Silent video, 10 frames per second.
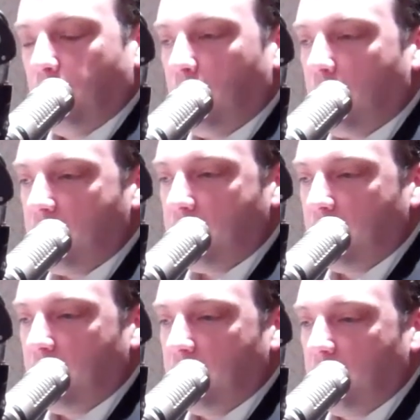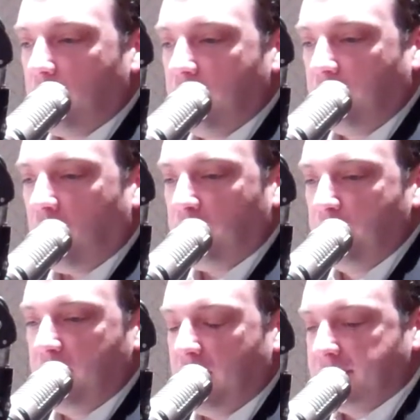Well, our
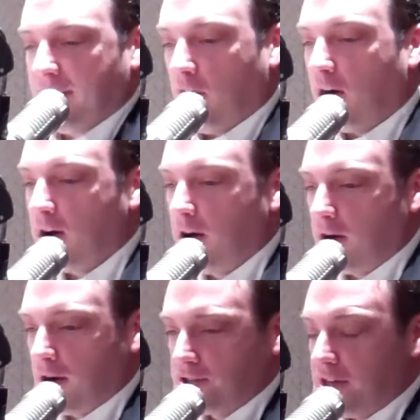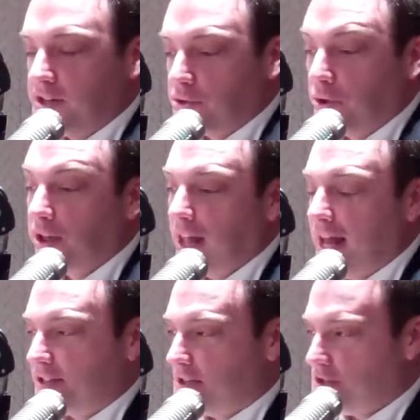involvement, and I say our Sunday school
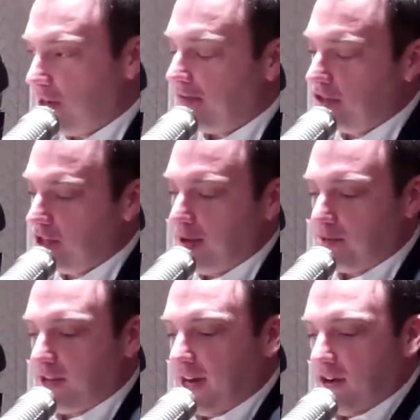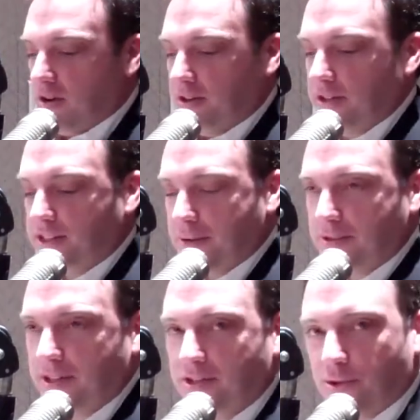class, and Jeff and James and I are all in the same
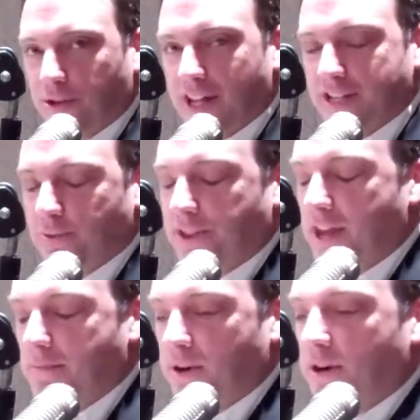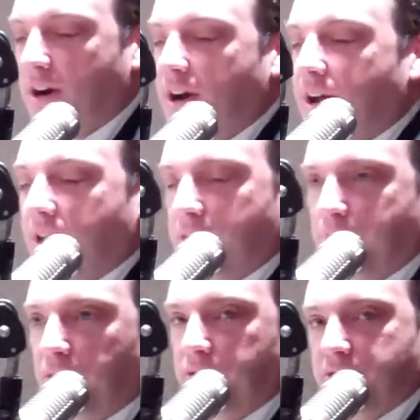Sunday school class with Amber, the
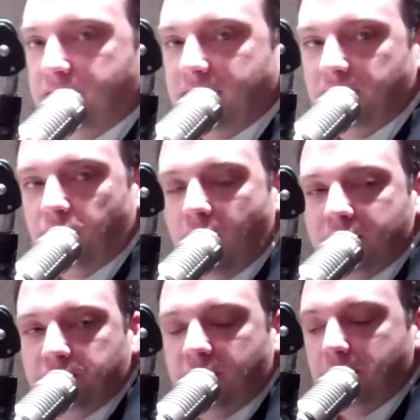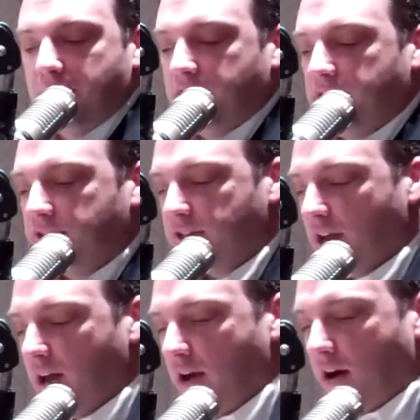builders at Roswell United Methodist.
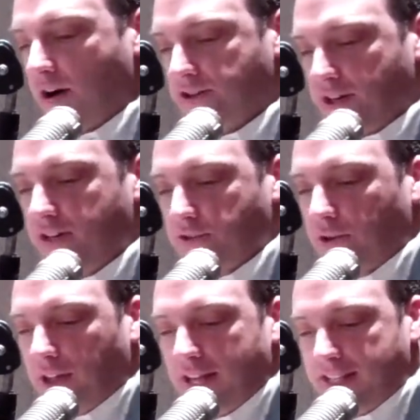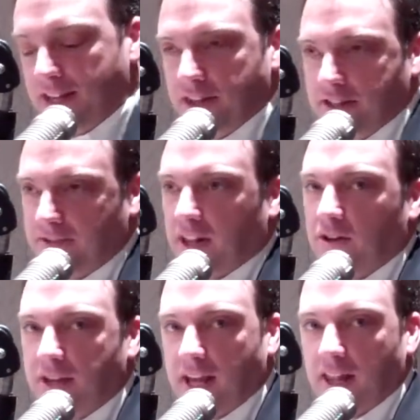Our Sunday school class had this
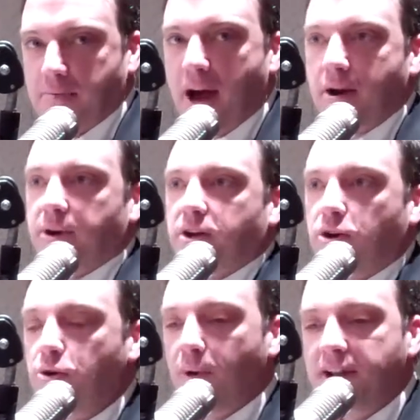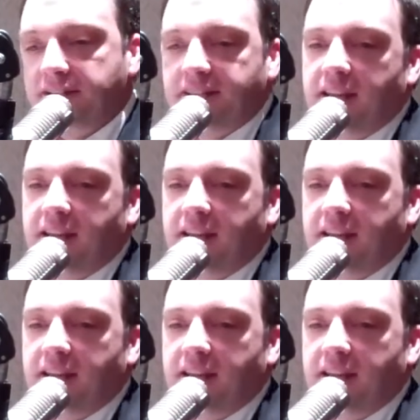fellow, Kelly Myrick, who went to